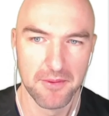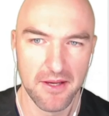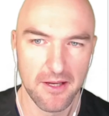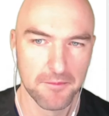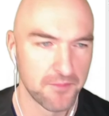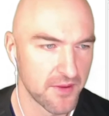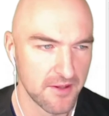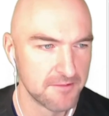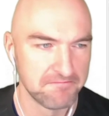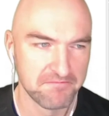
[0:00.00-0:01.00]

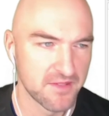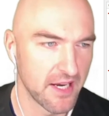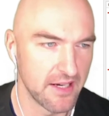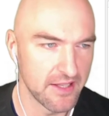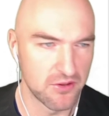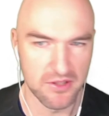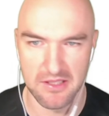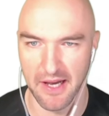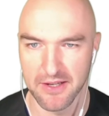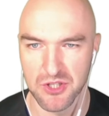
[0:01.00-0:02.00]
lead to a
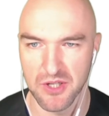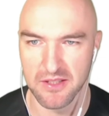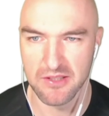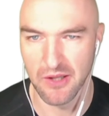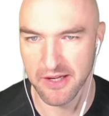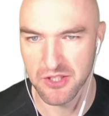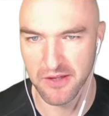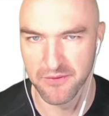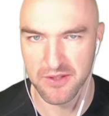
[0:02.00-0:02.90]
slight shift.